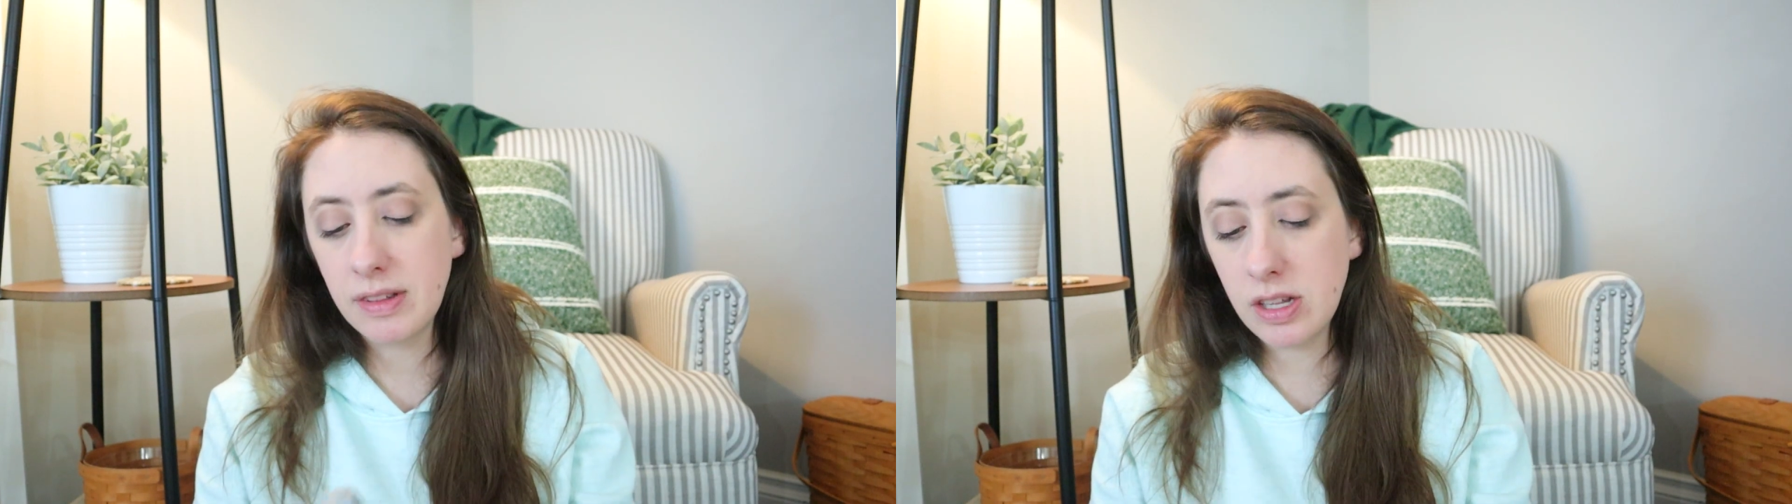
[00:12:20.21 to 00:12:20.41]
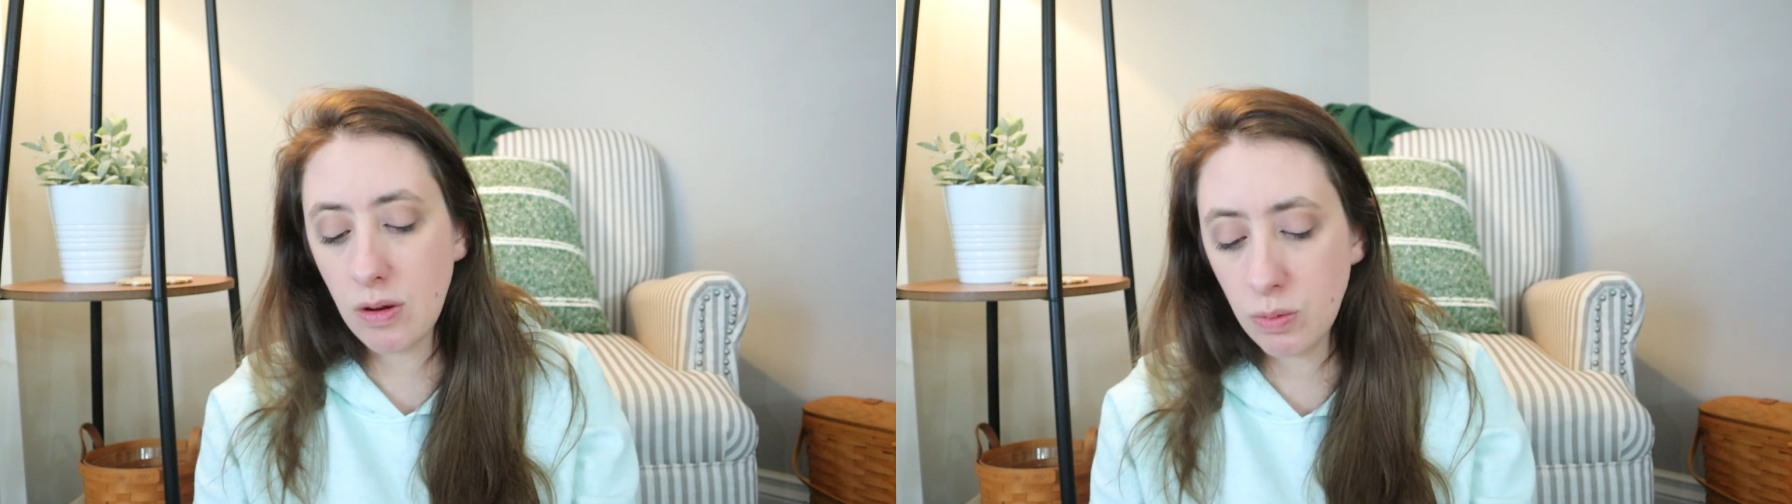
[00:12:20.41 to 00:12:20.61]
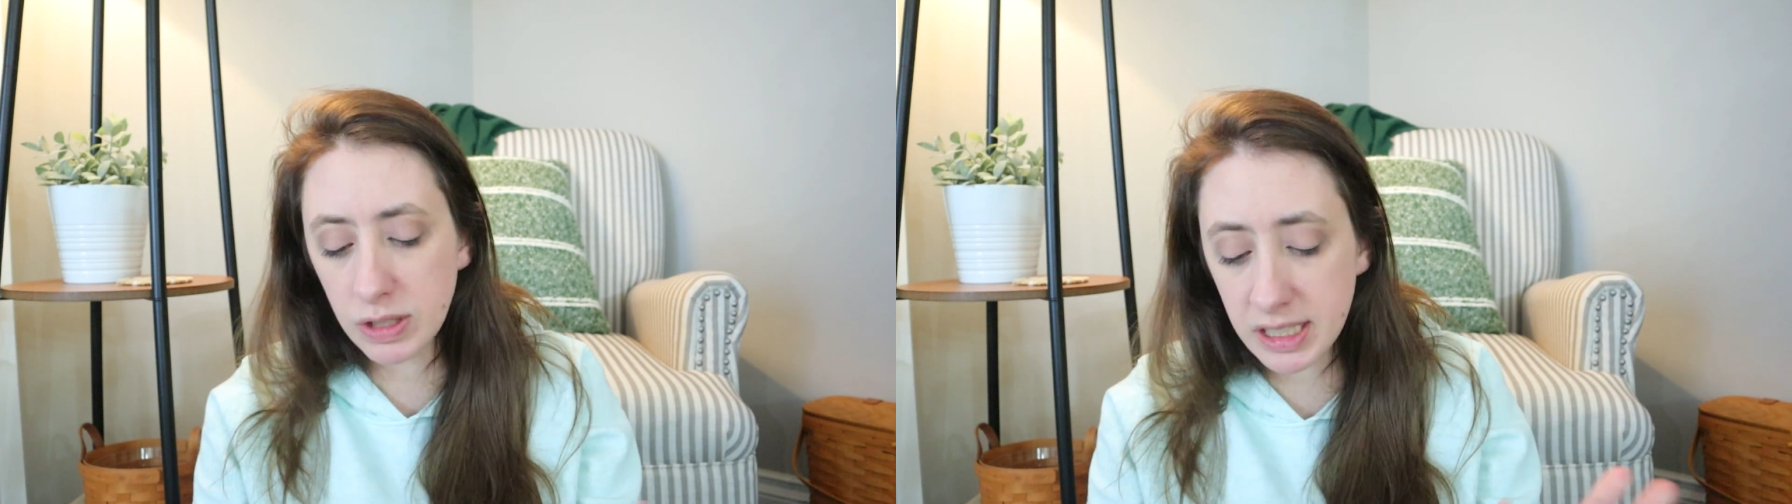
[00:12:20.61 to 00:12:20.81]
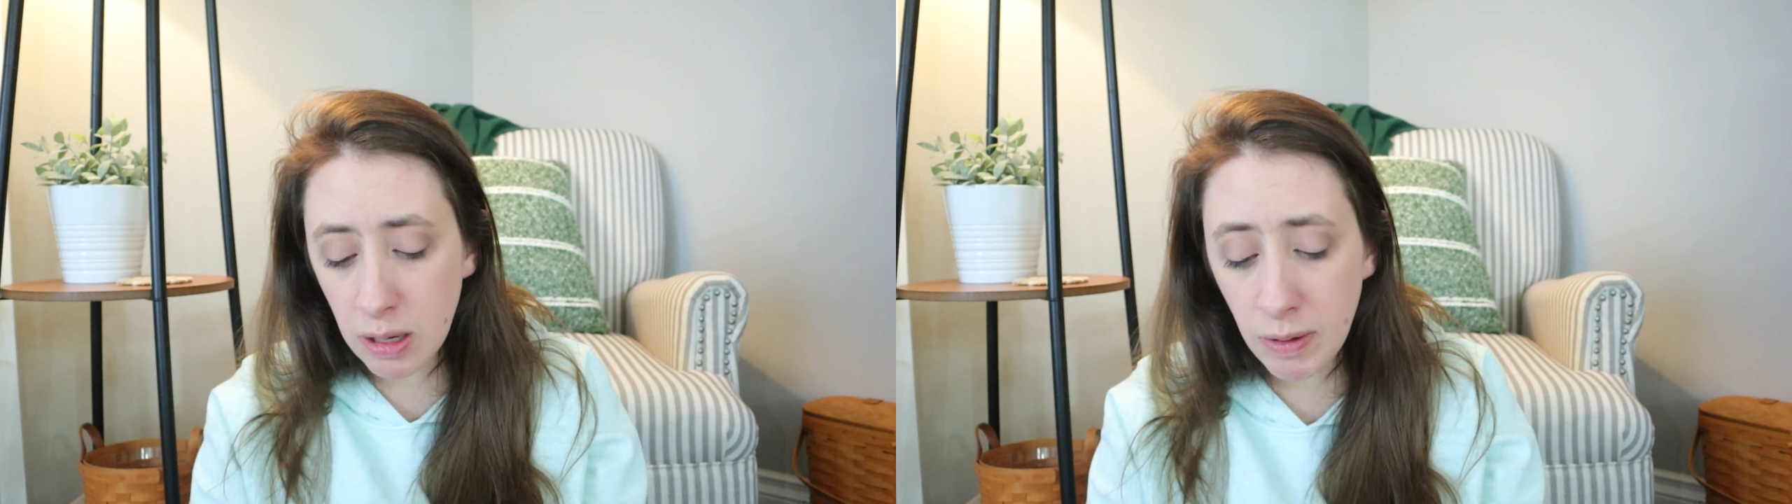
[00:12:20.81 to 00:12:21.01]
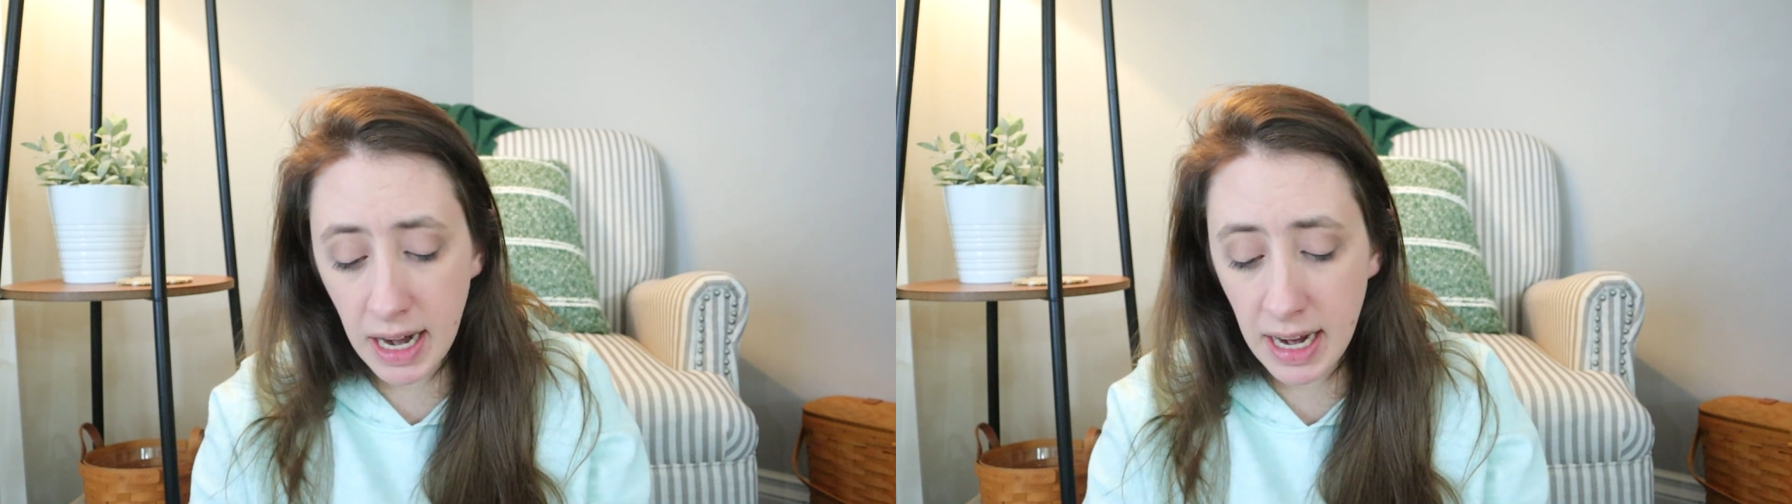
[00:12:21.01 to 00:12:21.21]
So we'll
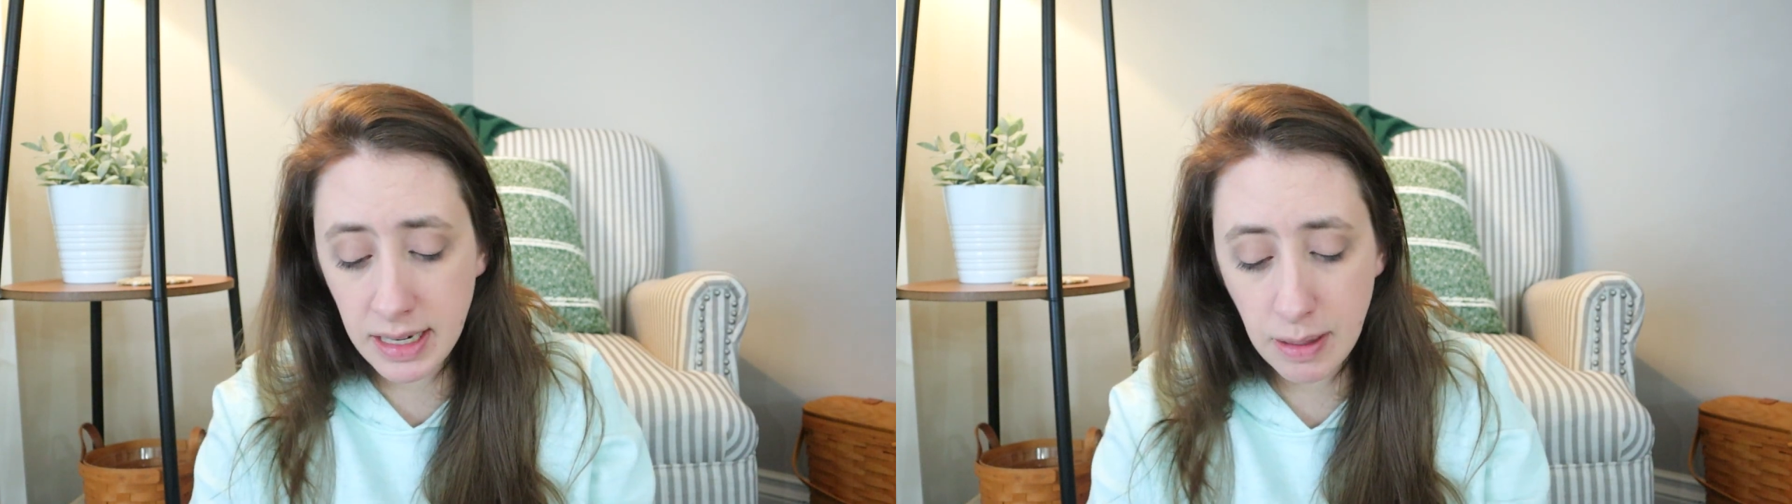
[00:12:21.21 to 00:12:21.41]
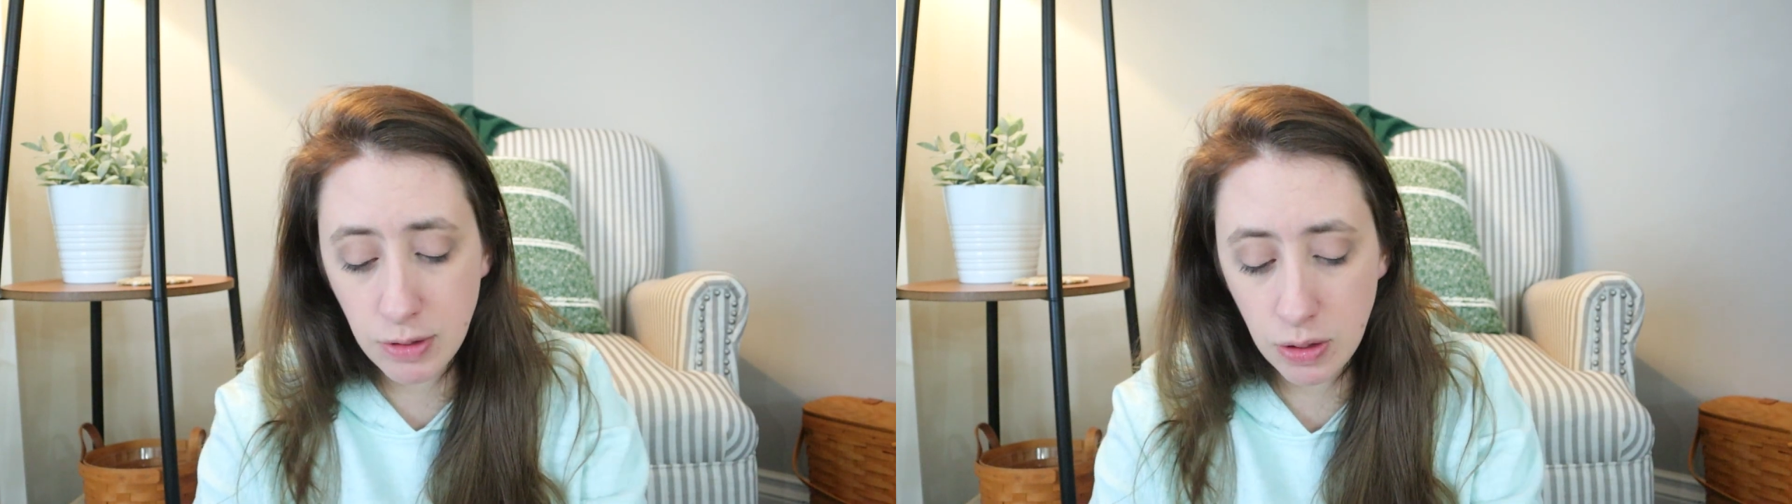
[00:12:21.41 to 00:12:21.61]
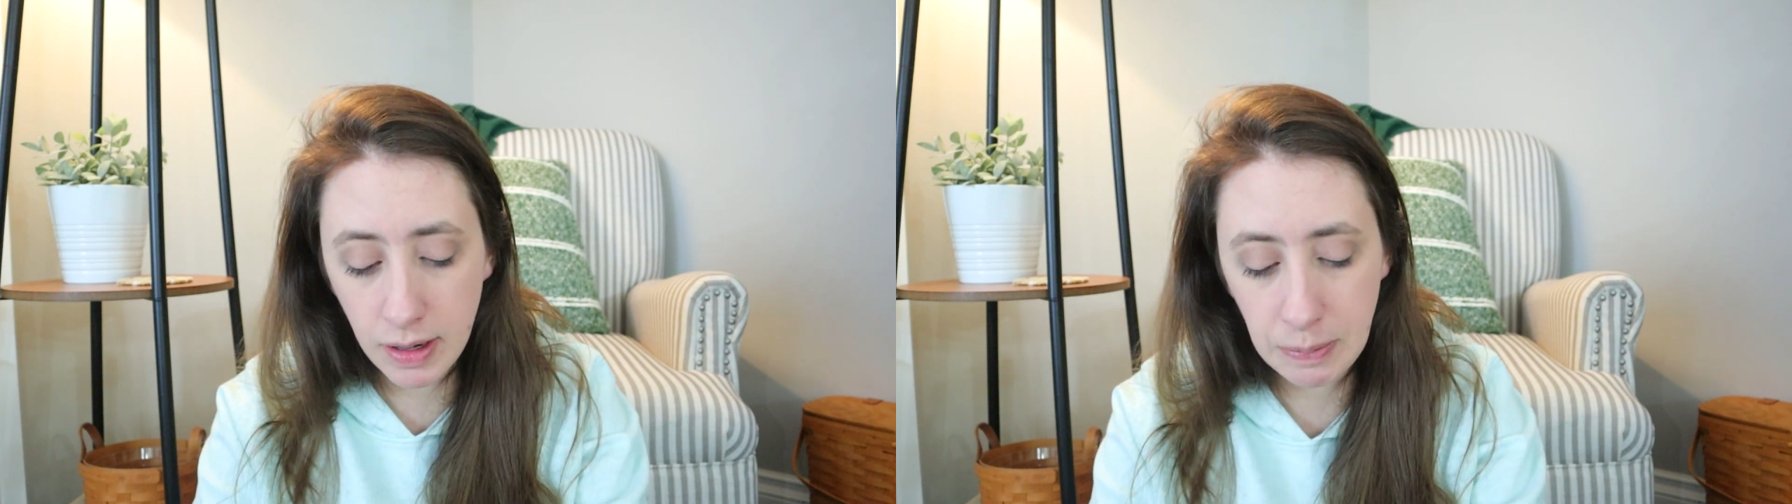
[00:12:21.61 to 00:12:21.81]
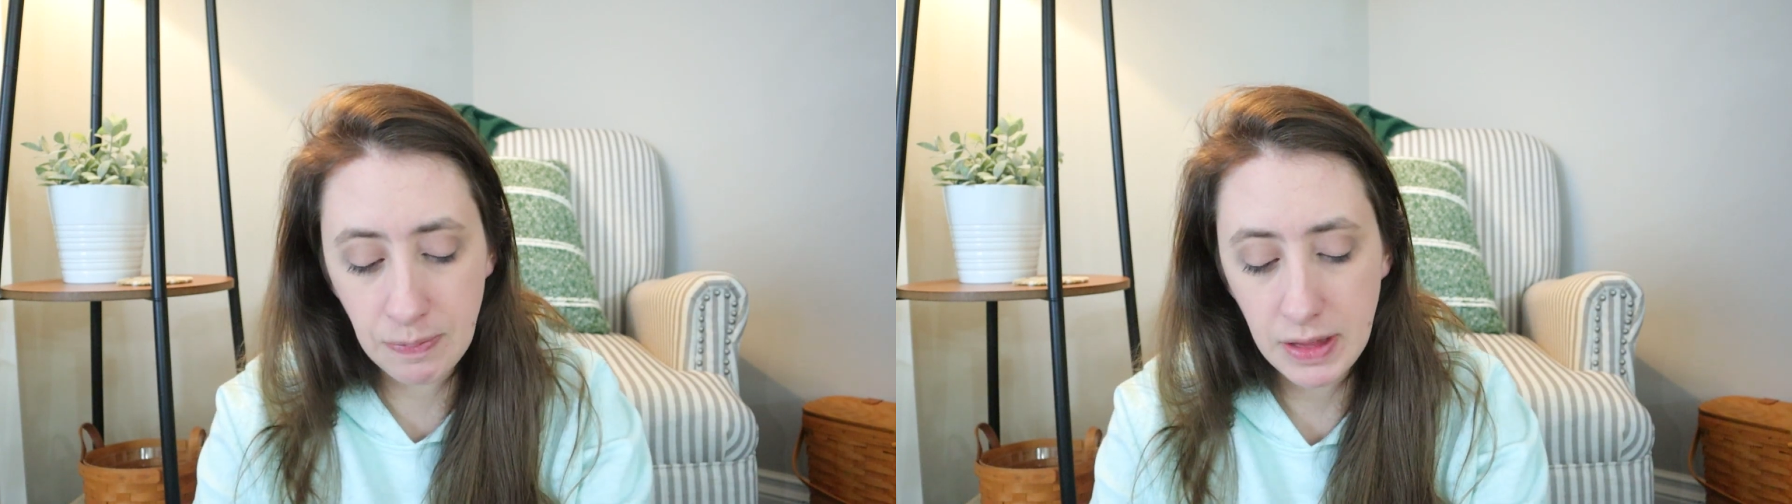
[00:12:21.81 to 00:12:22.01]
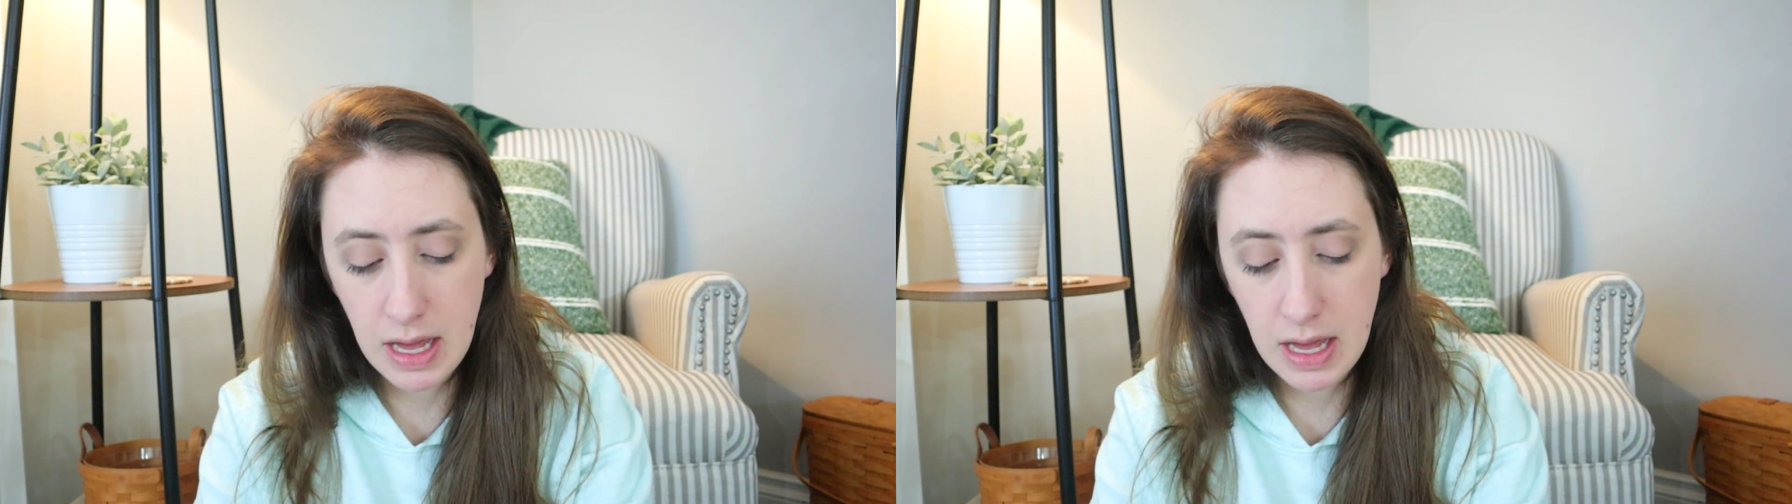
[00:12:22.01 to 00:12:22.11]
see what I end up doing.